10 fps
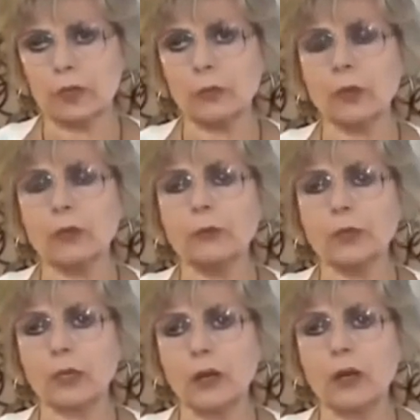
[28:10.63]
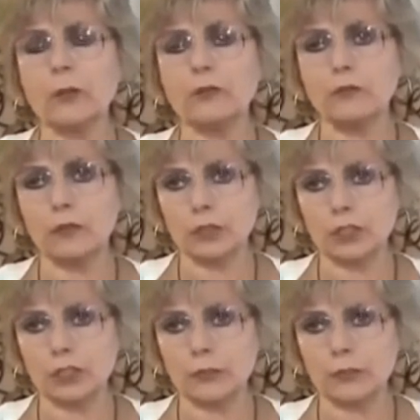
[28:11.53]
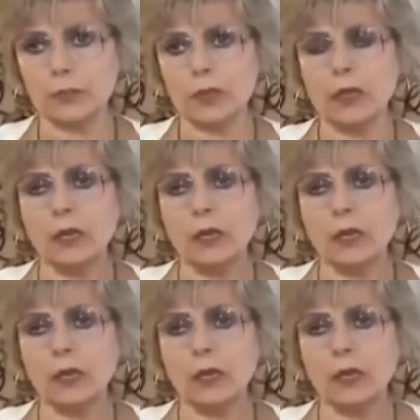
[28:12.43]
He wrote a book called The Future,